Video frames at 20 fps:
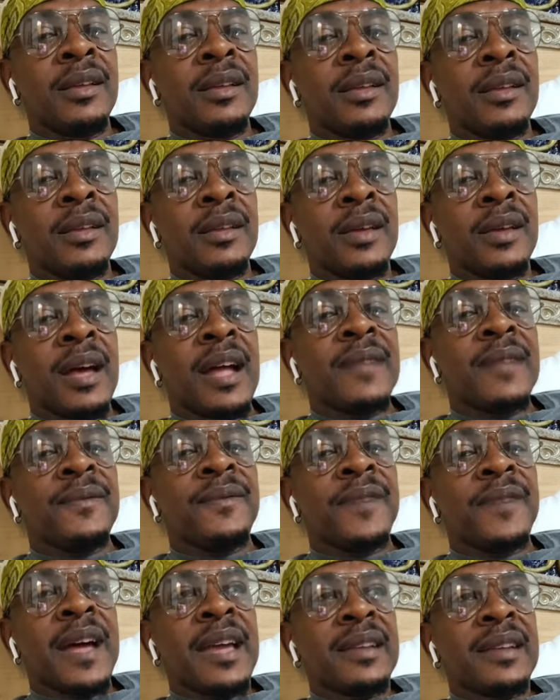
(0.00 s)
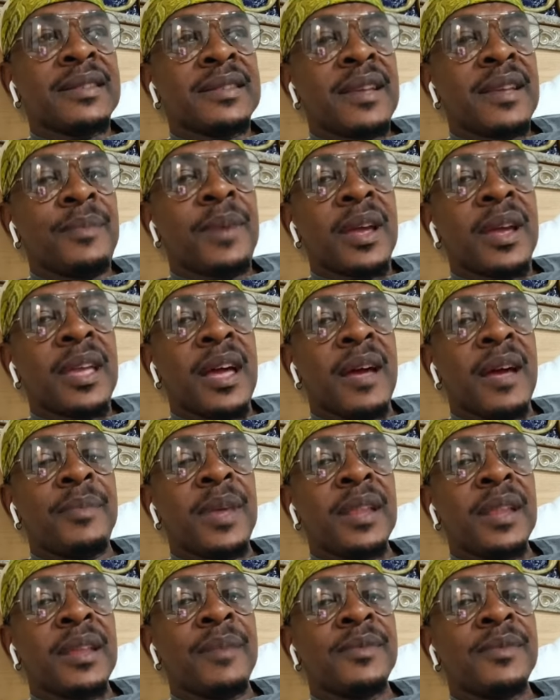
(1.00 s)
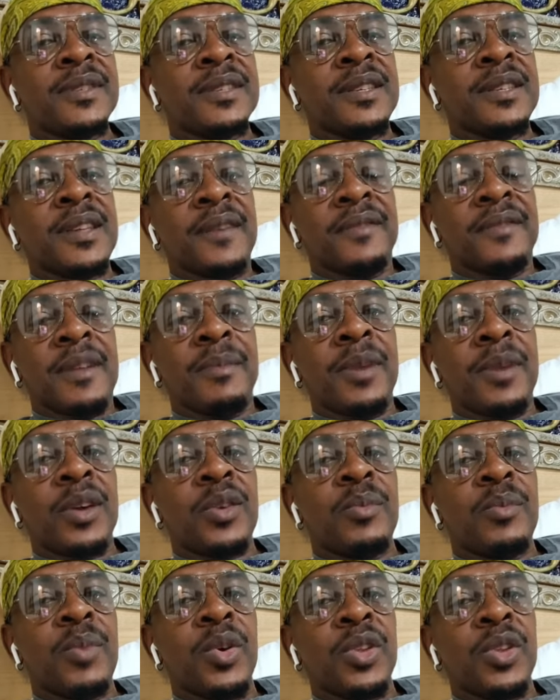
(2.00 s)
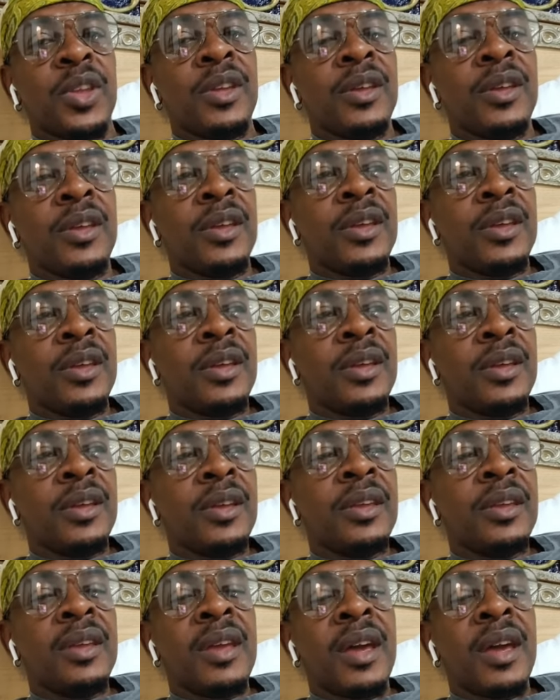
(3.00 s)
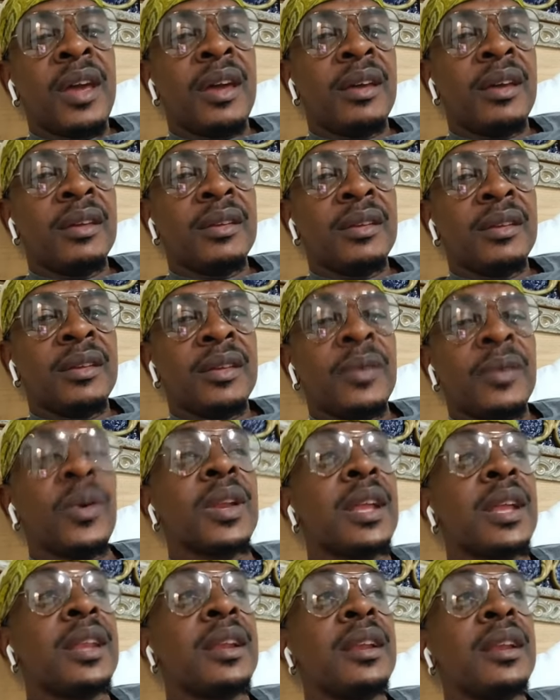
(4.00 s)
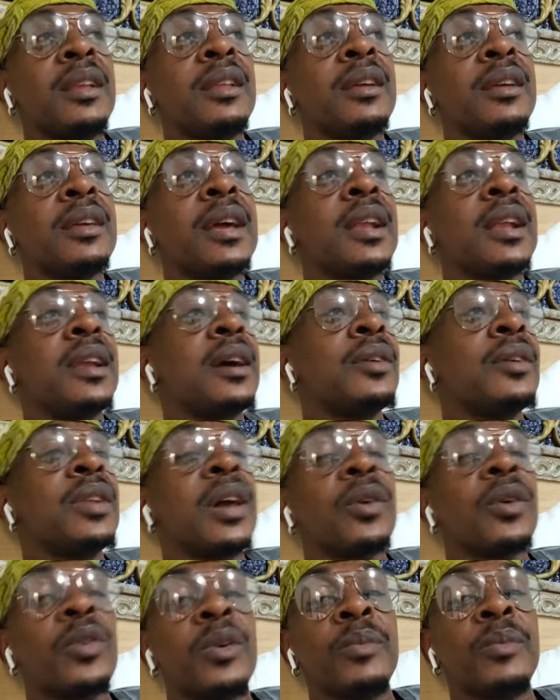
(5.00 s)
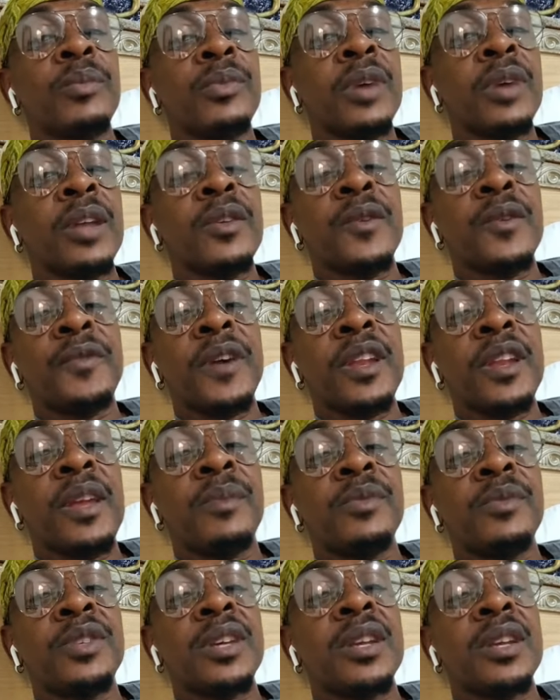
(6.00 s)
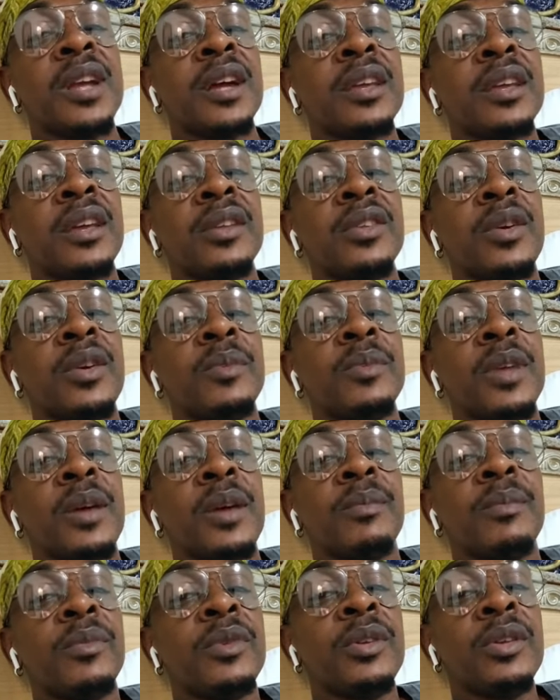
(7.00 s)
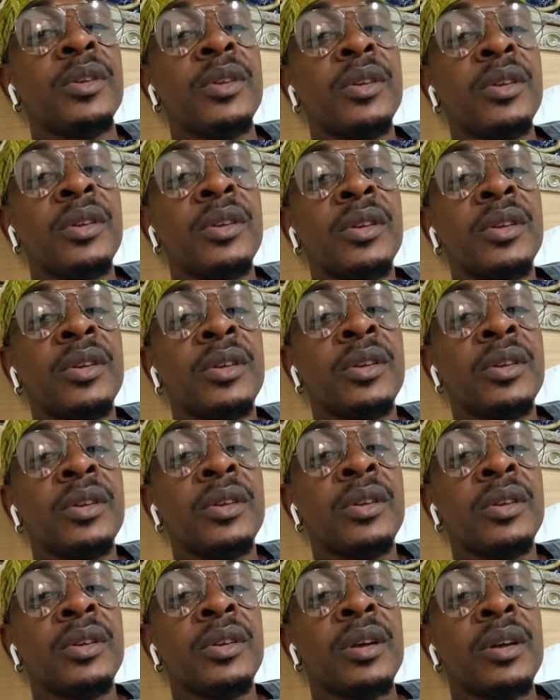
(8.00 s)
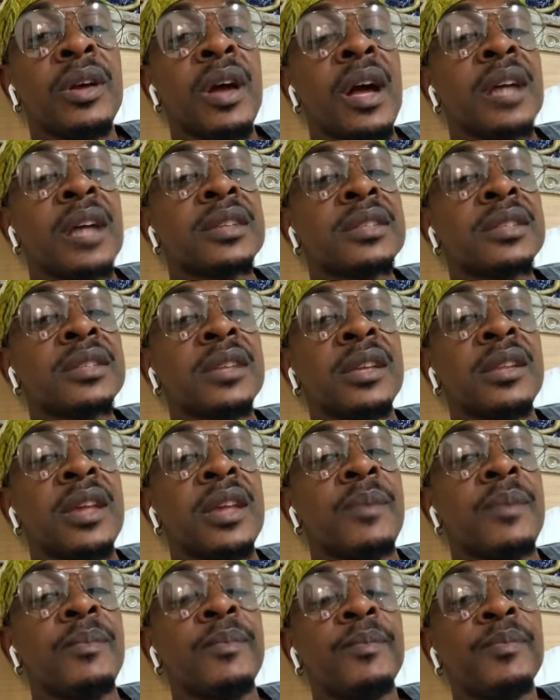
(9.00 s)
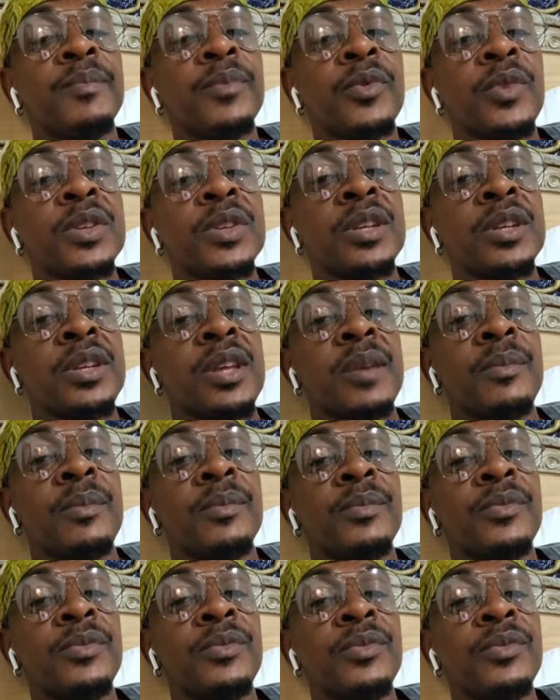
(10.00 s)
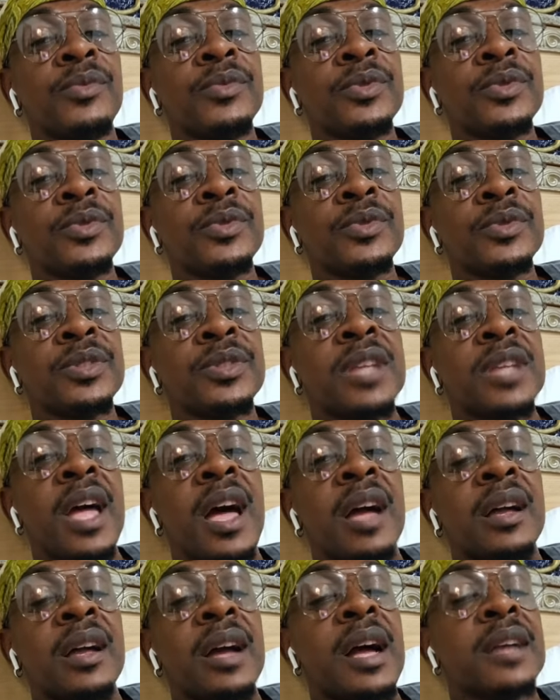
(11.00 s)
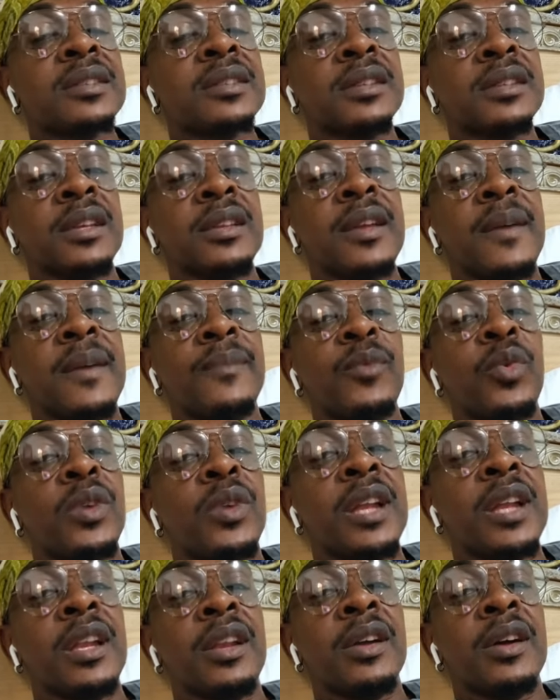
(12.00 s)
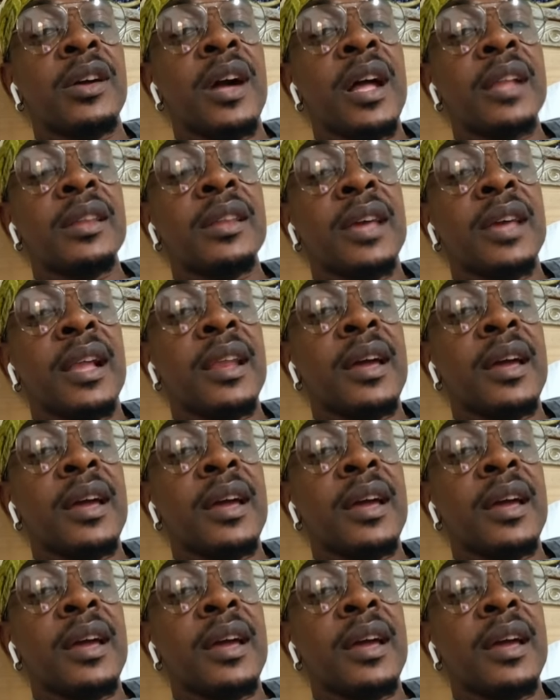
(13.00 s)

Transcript: advise them, I uh, make them save them little money. Yeah, one of them little girl that come. Enough of them, Jada Kingdom, them, Ashley, them, what's her name? Stalk, Ashley, them, all of them little hot girl.